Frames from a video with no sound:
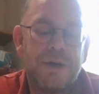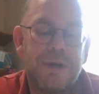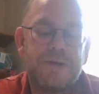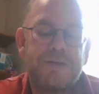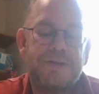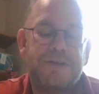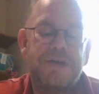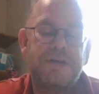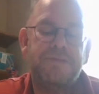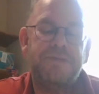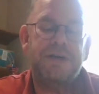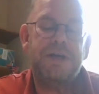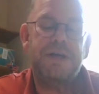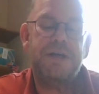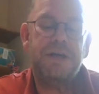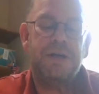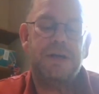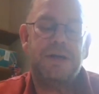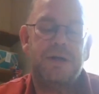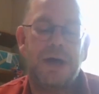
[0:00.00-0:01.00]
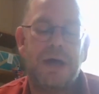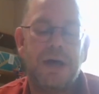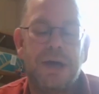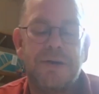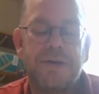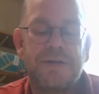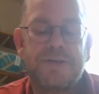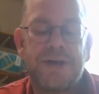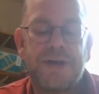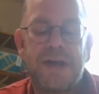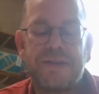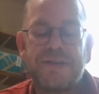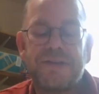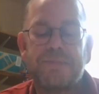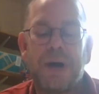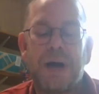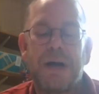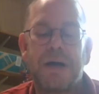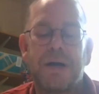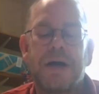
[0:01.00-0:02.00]
quick CV, uh, Seth's
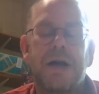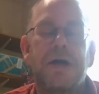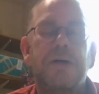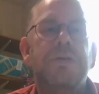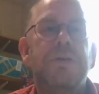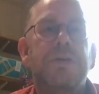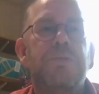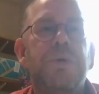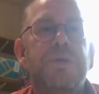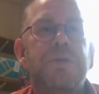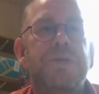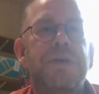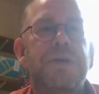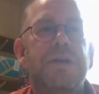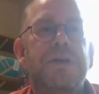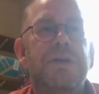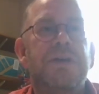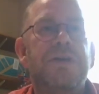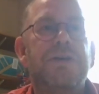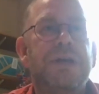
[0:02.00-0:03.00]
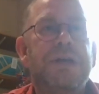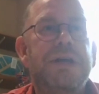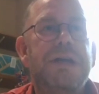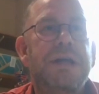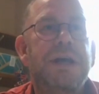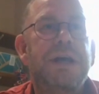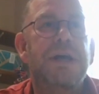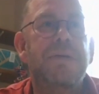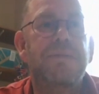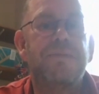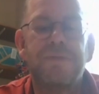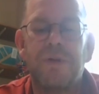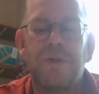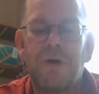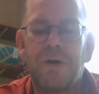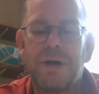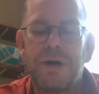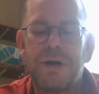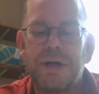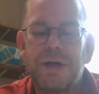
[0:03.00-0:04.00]
background was a degree in
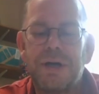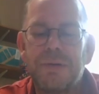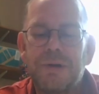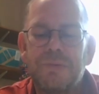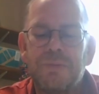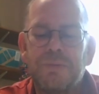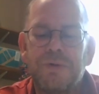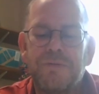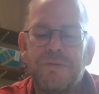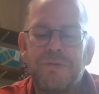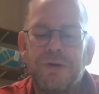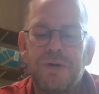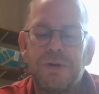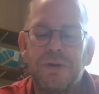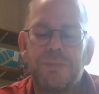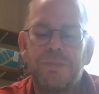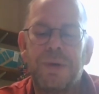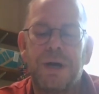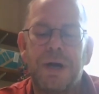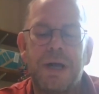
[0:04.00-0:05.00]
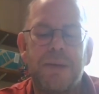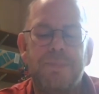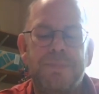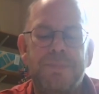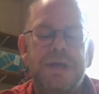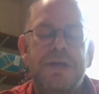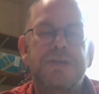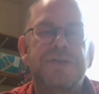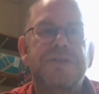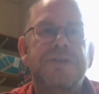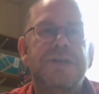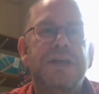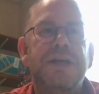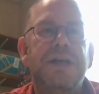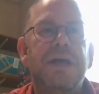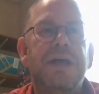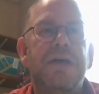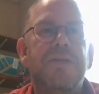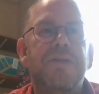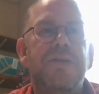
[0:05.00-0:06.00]
Florida, followed by a
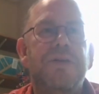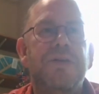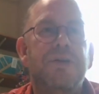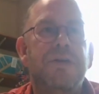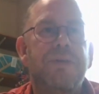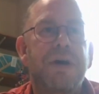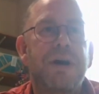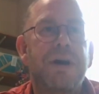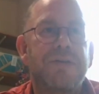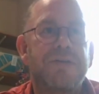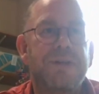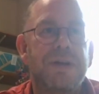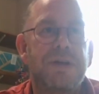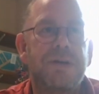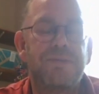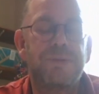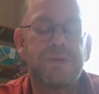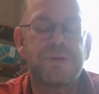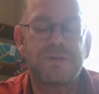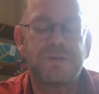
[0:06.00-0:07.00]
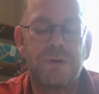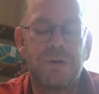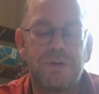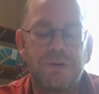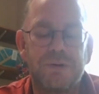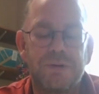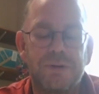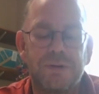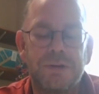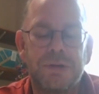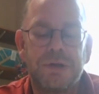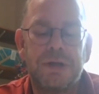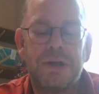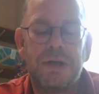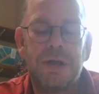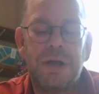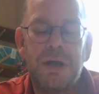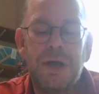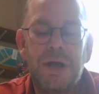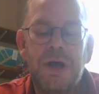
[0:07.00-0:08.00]
PhD at the University of Wisconsin.
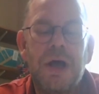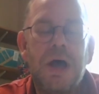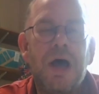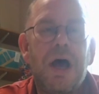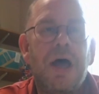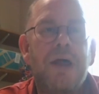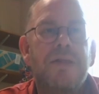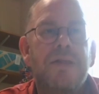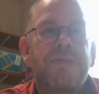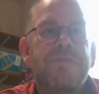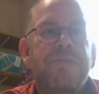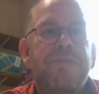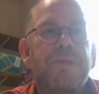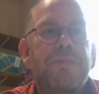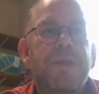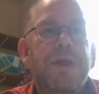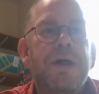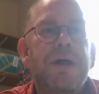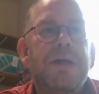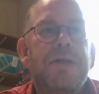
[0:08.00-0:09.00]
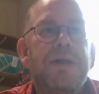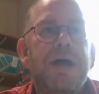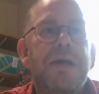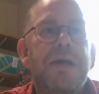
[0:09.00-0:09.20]
And from there, he